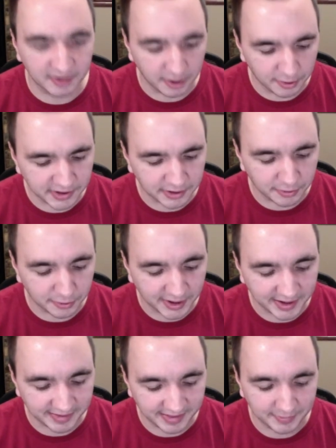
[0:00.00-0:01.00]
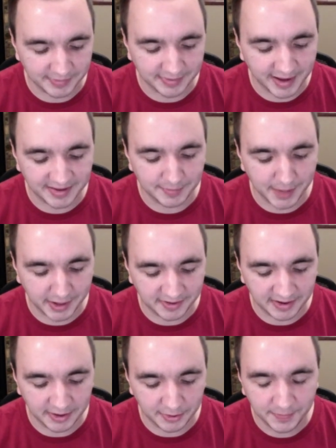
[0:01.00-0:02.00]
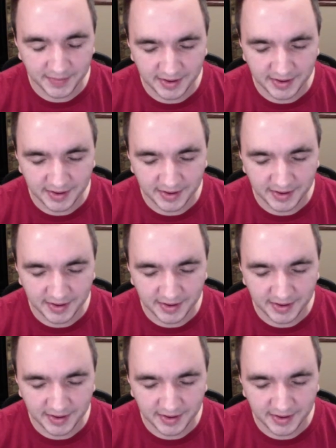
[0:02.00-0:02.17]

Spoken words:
own accord that would like to mentor you